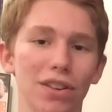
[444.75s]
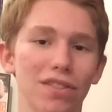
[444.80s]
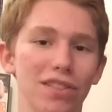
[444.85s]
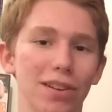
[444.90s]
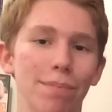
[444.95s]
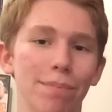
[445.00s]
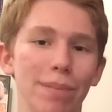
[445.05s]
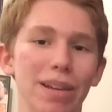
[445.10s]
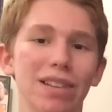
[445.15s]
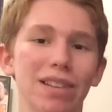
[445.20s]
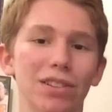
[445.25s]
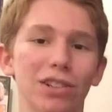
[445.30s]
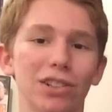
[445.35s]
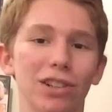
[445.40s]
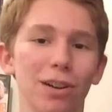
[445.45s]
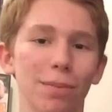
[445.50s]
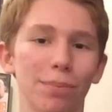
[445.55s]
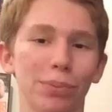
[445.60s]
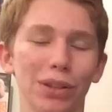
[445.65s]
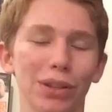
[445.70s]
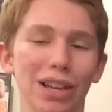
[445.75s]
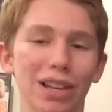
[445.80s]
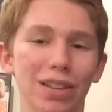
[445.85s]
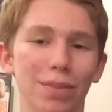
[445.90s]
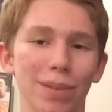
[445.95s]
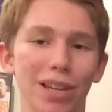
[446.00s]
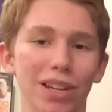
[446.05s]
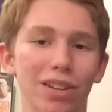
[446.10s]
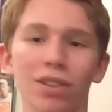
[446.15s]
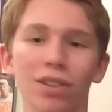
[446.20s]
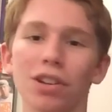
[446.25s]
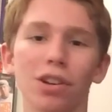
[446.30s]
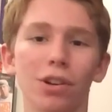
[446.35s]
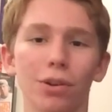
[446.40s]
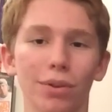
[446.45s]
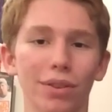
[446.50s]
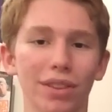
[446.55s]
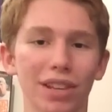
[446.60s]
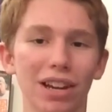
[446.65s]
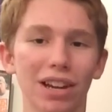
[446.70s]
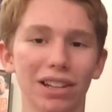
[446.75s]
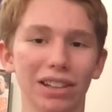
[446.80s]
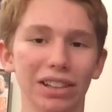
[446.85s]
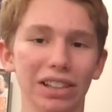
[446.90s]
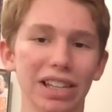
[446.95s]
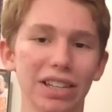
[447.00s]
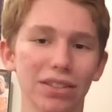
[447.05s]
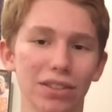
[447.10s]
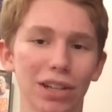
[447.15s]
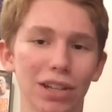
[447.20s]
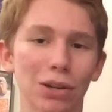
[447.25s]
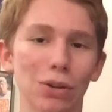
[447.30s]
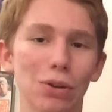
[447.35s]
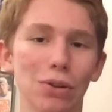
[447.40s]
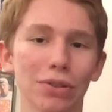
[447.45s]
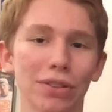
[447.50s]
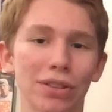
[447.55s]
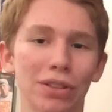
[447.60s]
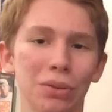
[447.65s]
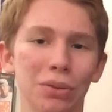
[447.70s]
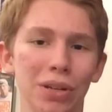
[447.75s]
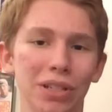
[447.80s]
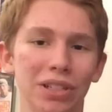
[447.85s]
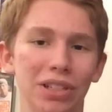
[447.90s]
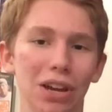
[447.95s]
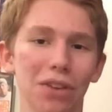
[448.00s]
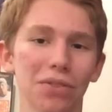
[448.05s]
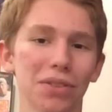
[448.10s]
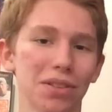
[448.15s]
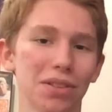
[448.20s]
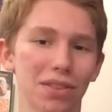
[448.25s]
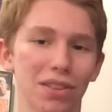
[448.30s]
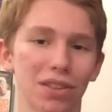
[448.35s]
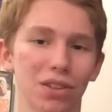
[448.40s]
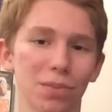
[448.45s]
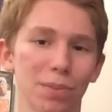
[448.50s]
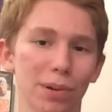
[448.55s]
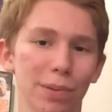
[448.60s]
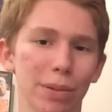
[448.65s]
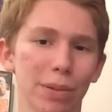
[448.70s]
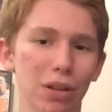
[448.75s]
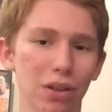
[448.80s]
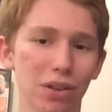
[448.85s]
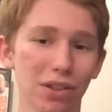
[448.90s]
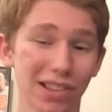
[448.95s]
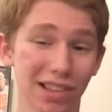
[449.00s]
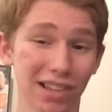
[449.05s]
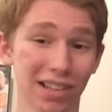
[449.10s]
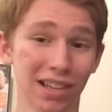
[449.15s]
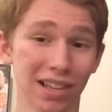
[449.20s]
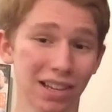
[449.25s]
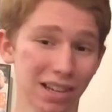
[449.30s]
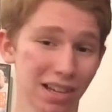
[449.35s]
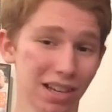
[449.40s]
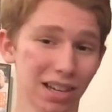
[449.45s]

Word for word: His amazing replacement was going to lead the Colts to a dozen Super Bowls?